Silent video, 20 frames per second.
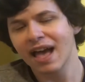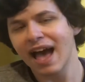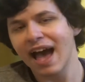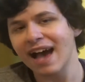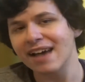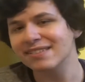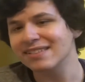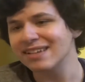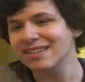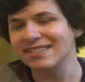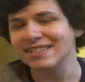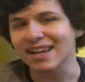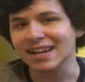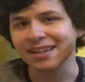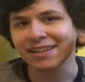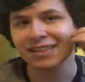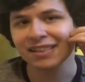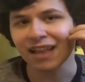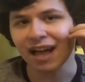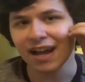As a
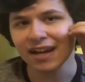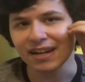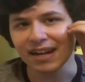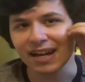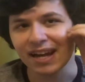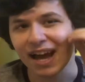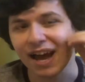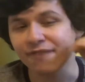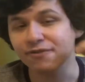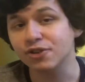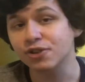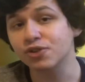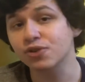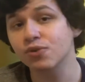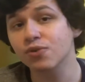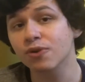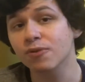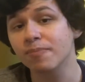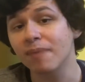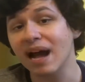second line, I have
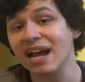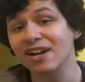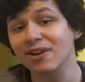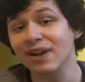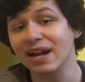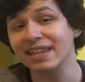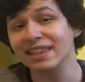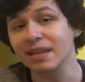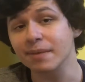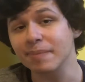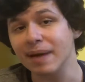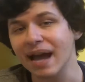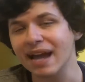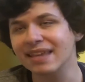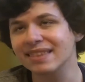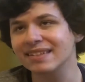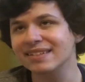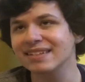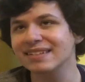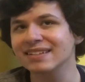Couture, Meyer, and
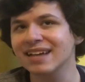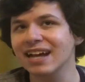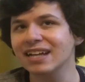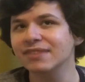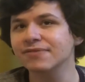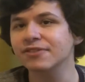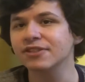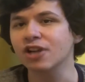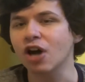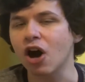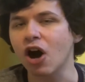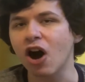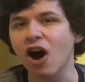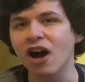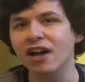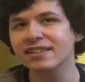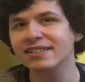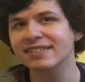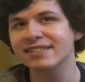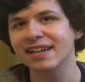Lebank. This is kind of an
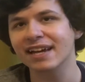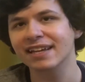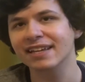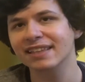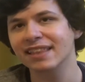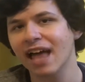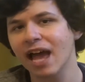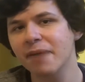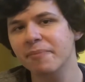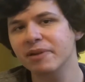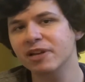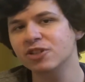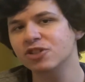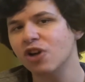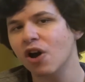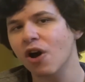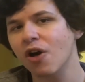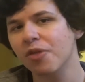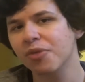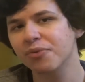odd second line because
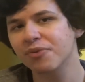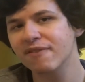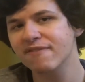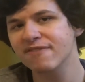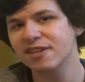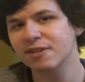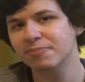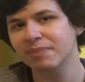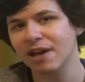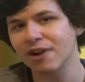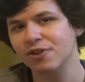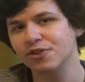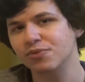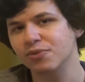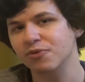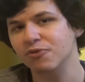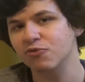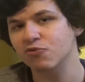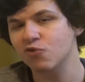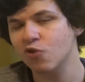all three of these players
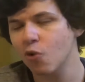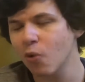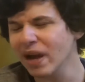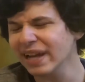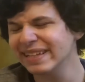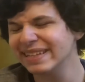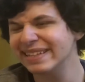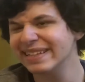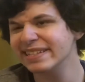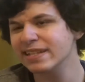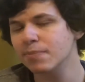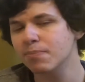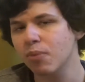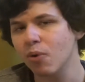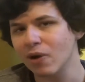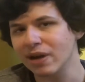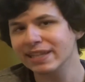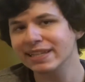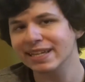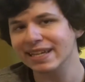were quite
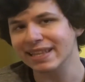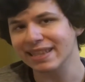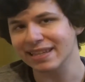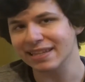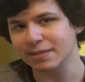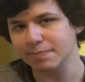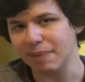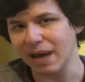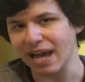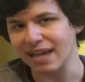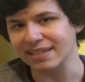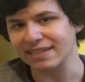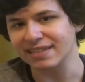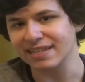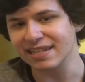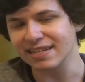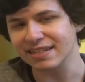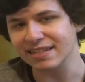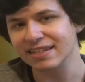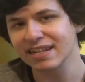disappointing this past
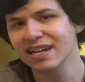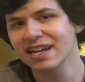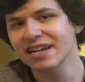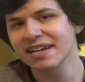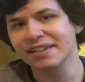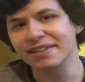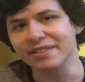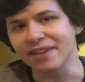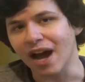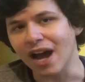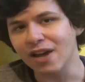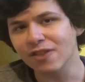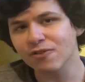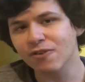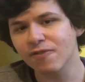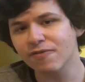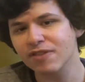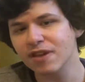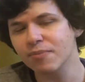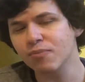season. Neither
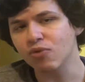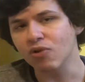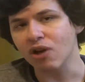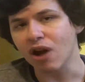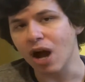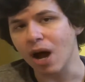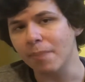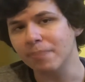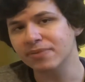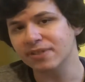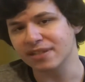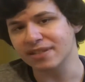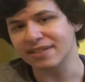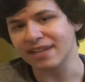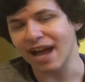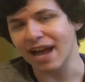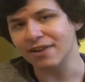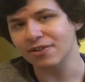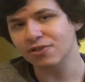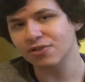of them were up to
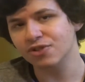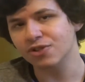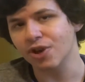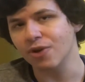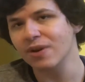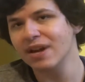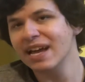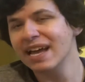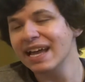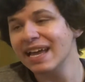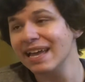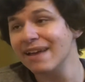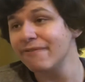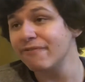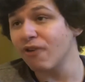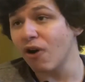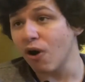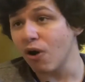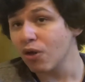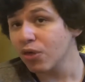standard, so
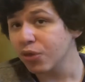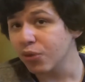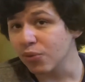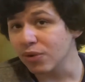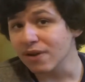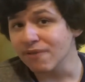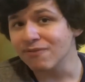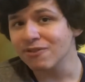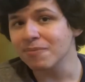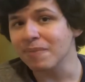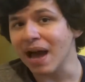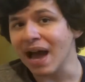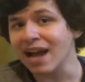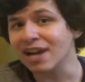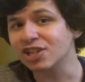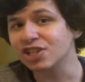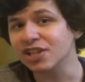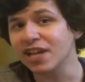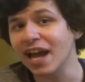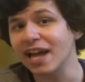if all three of them
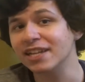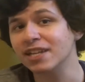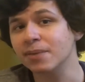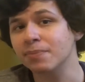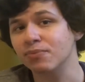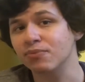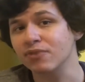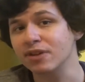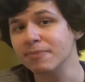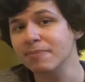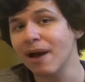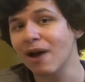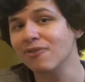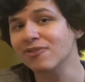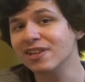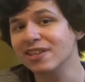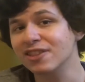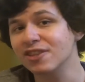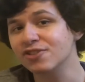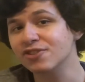actually end up
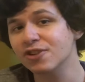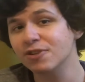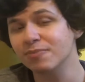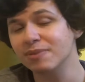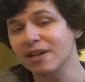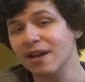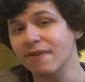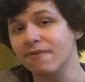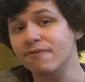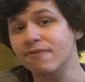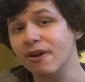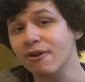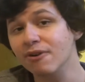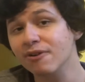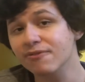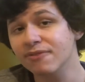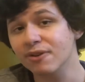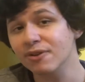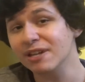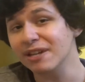rebounding, this could be a
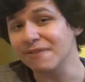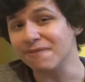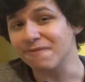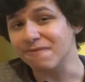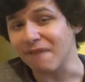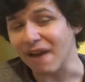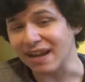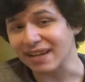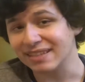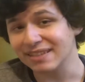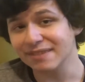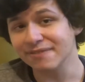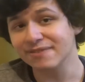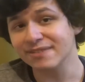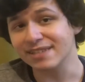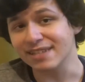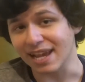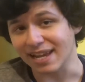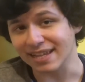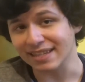very, very effective
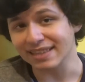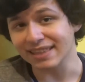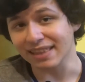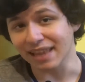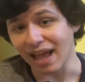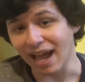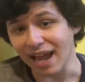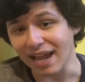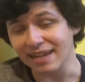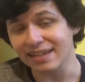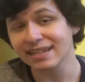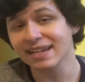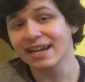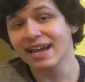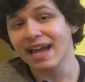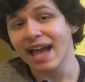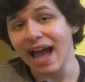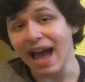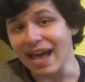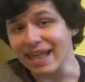second line
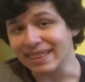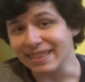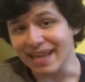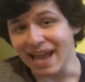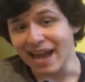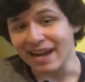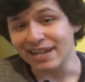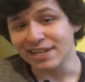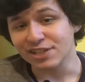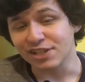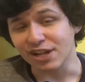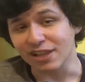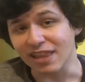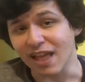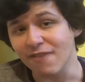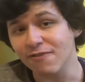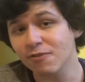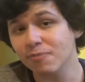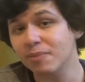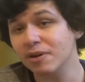at the NHL
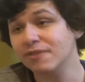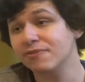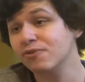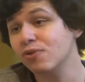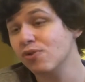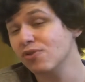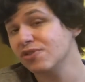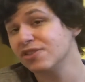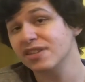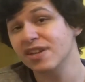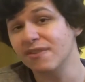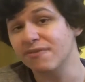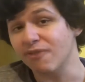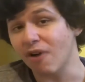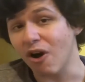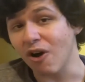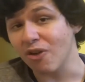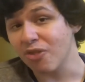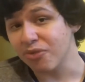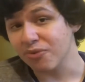level. But of course, if
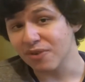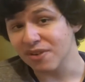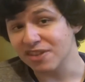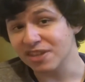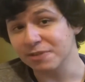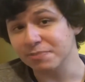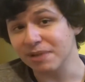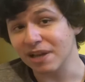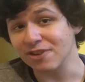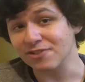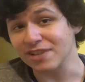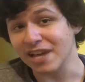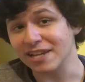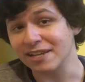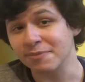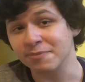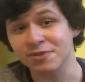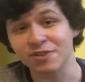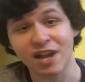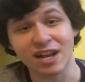all three of these players
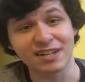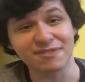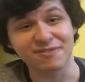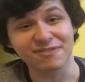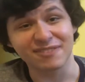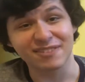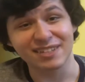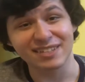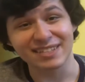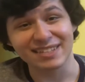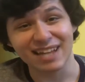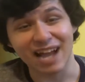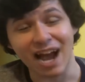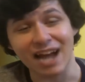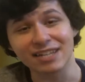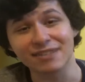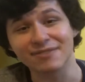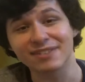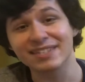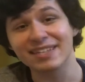end up kind of
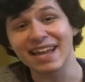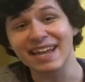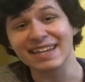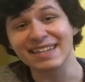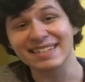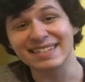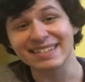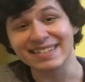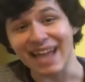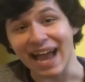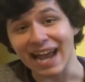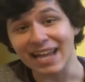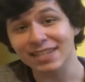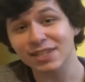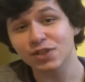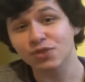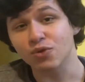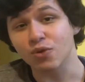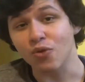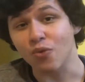kind of staying
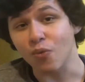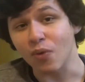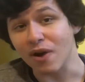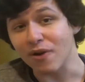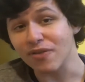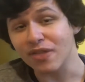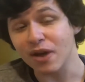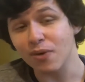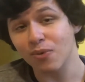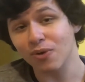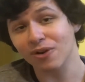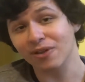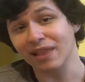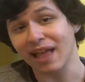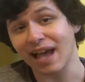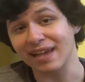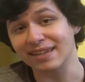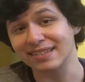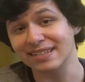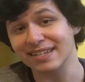stagnant with where they were
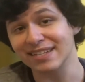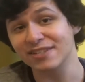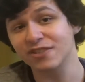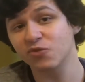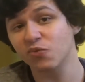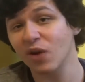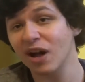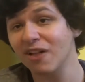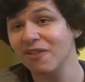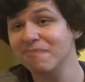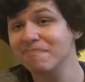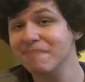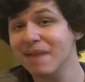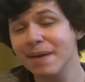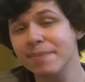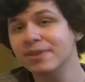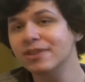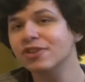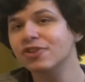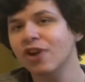last season, well,
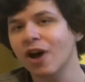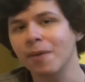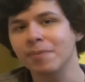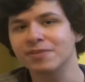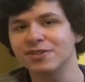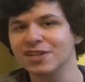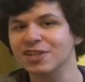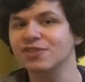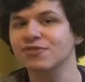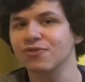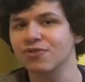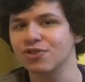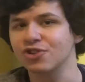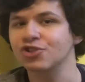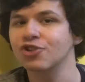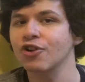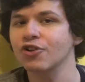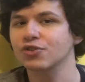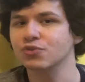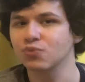maybe the top 6 for the
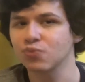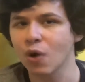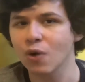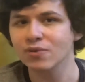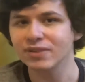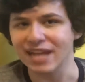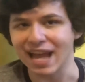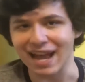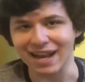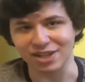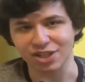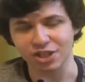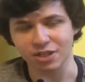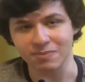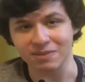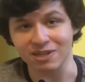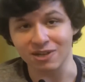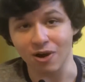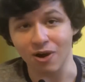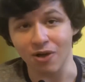Sharks won't actually
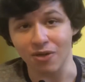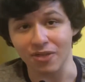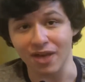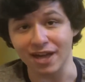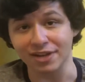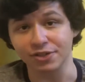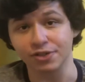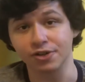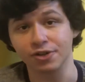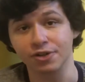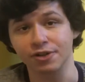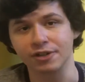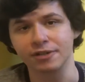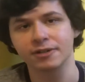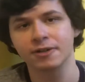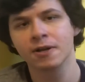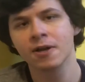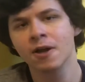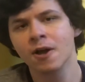be all that good.